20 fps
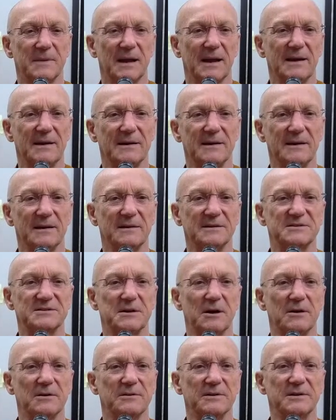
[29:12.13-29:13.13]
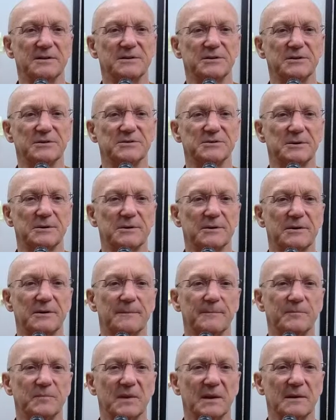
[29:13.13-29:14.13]
it's not that you're sort of
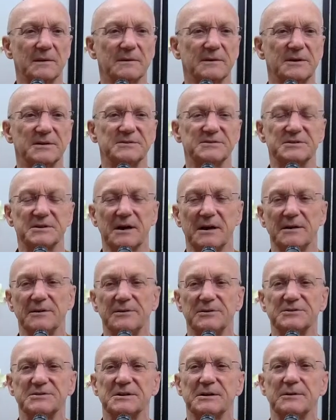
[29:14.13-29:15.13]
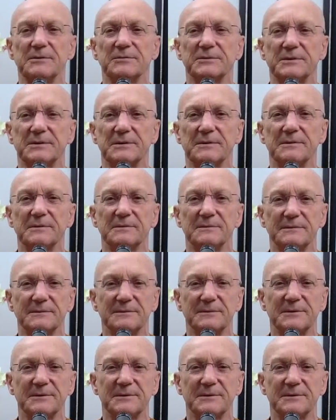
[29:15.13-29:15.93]
consign yourself to